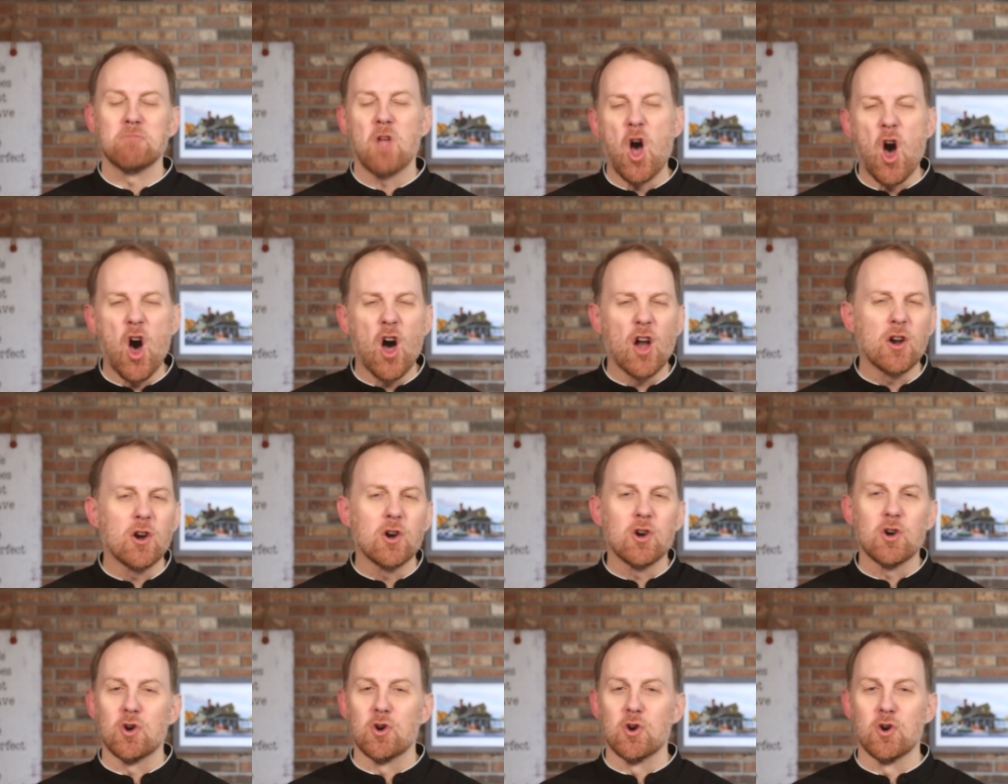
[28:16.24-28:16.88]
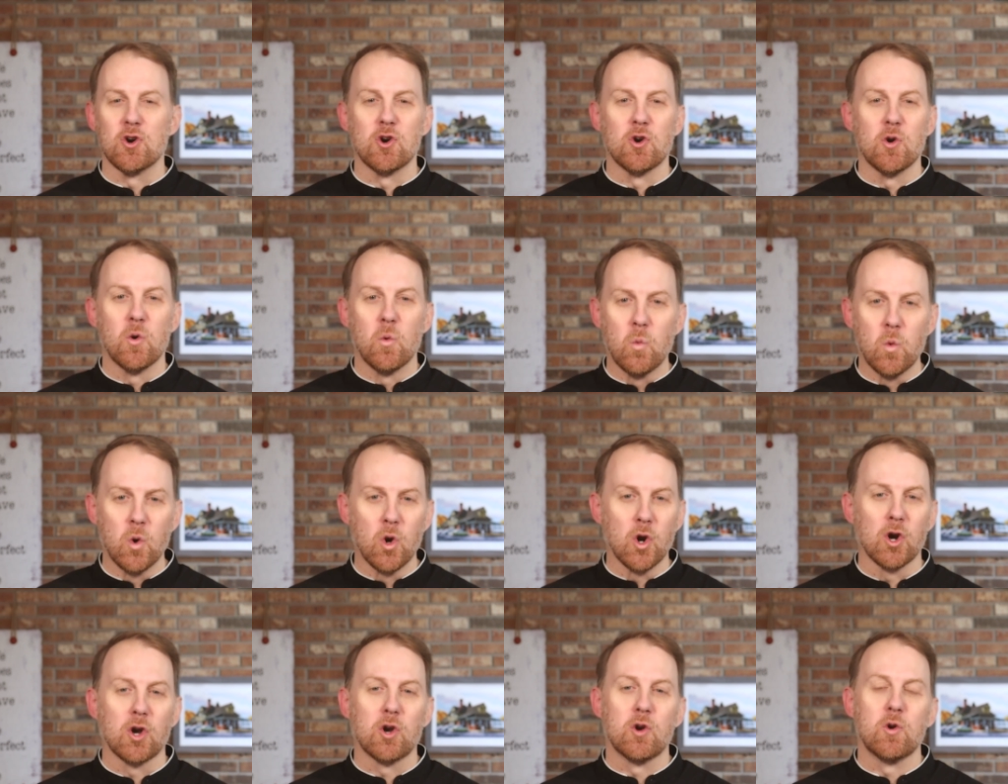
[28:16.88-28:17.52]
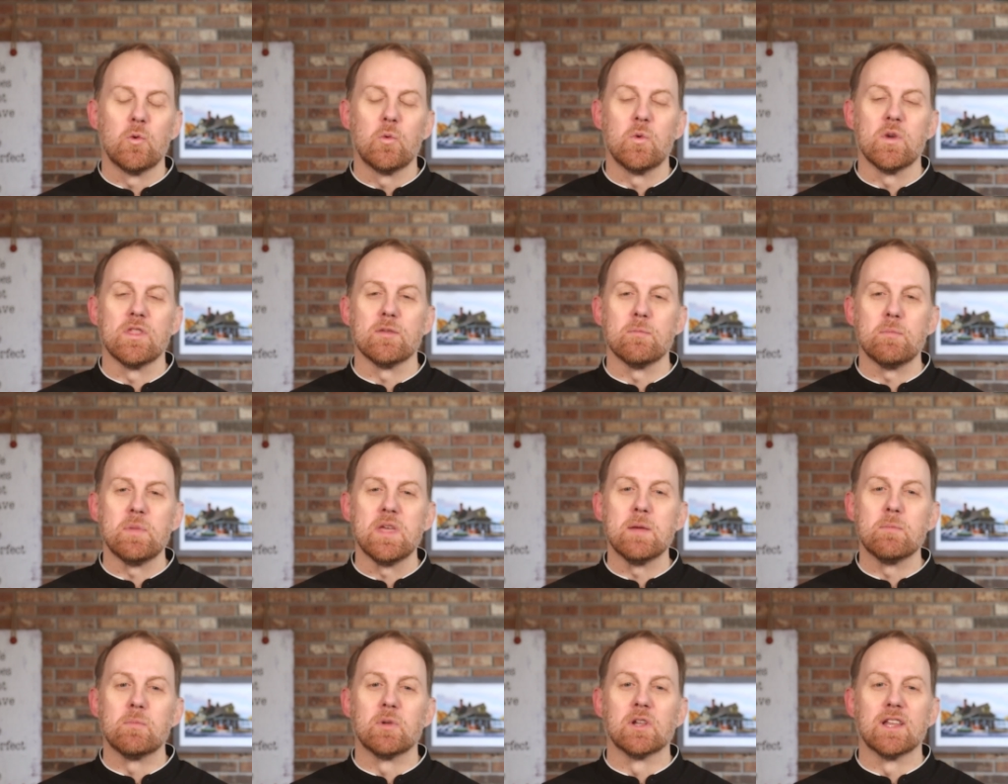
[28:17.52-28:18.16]
honor her work with the
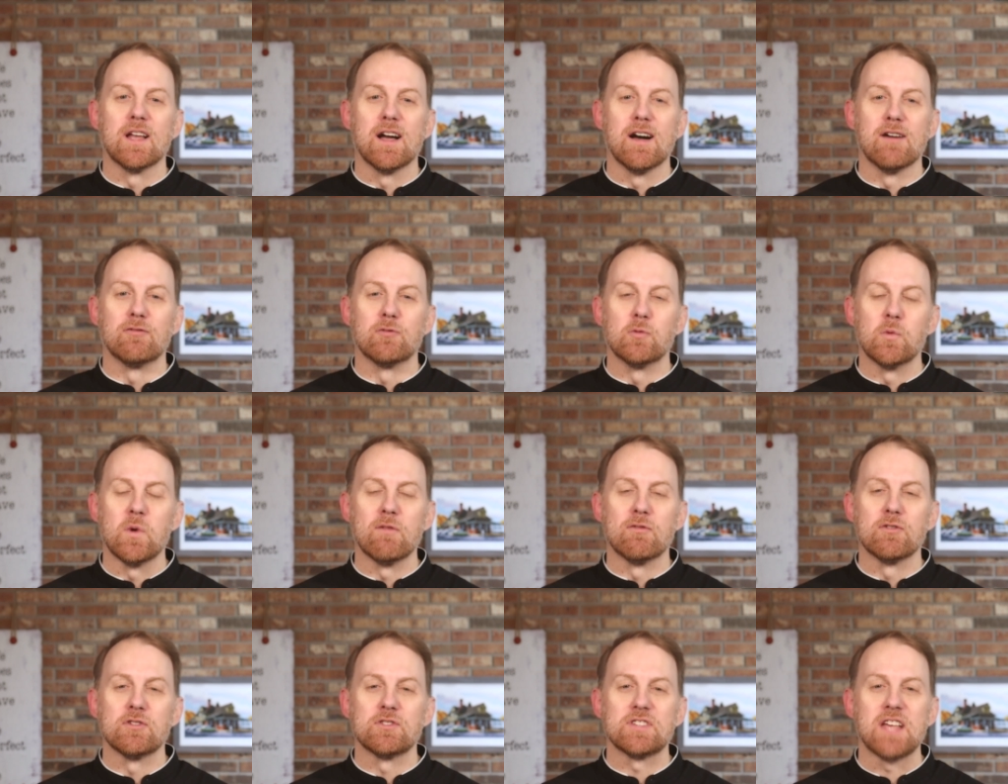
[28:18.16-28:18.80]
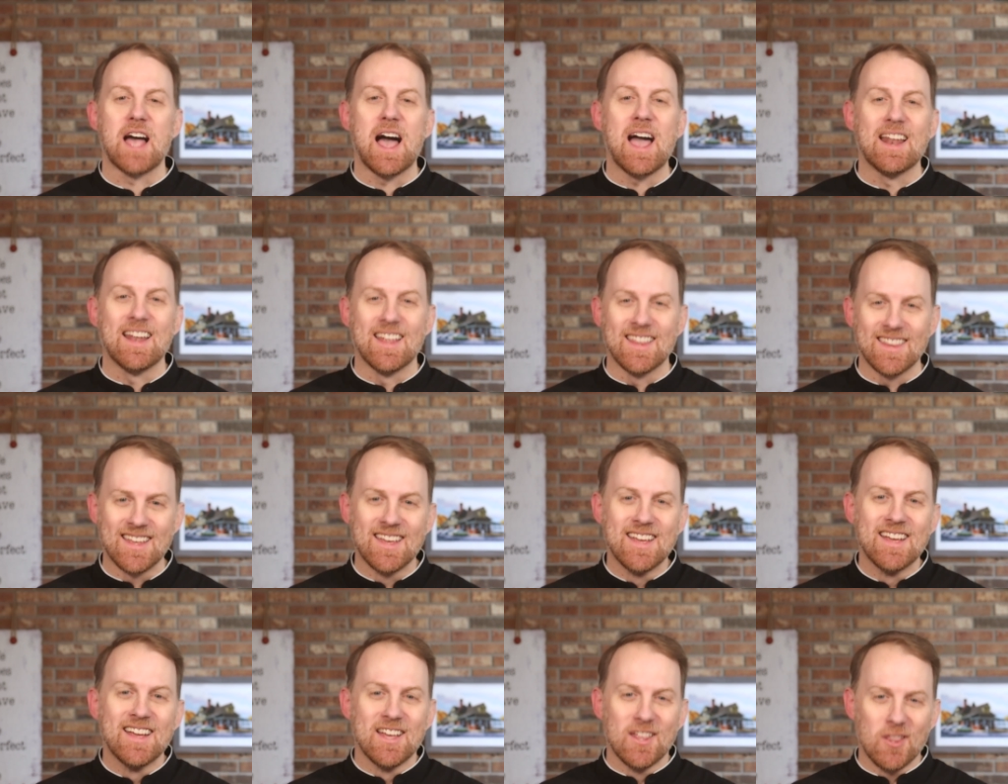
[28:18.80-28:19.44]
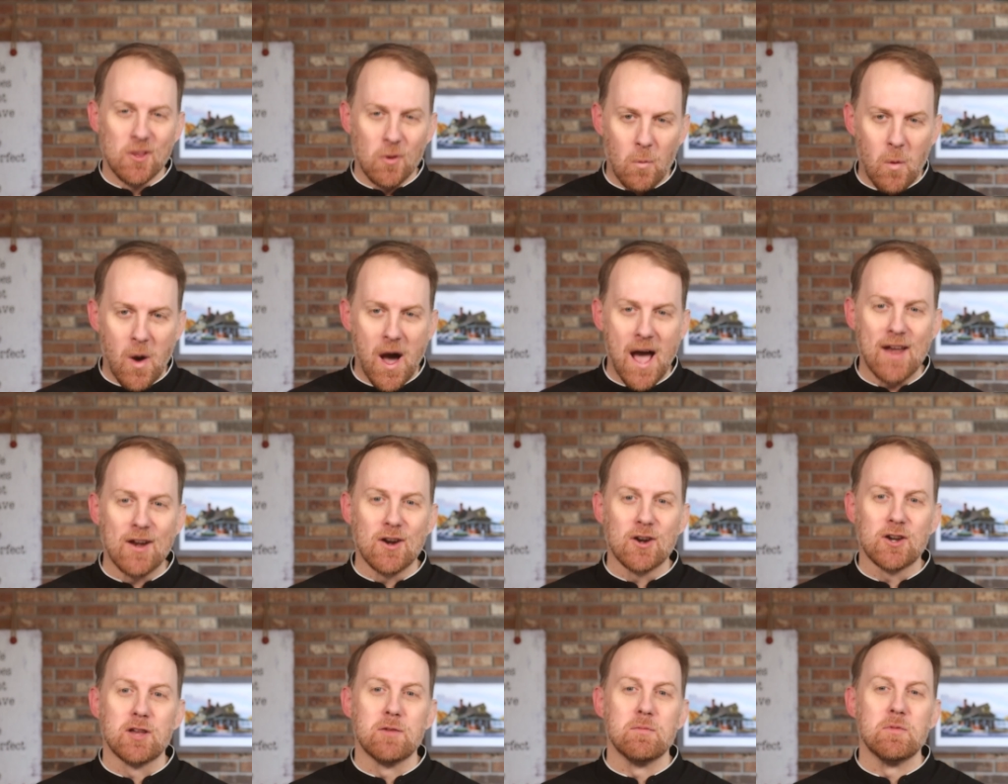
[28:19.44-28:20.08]
people of Riverside and the
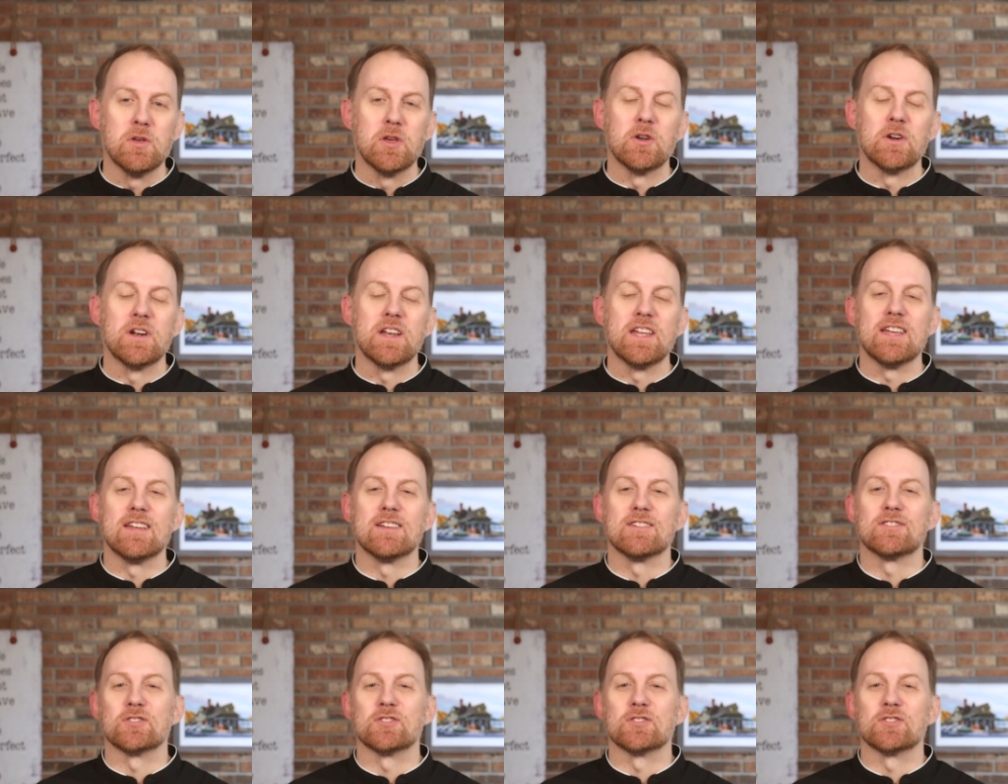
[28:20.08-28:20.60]
wider community.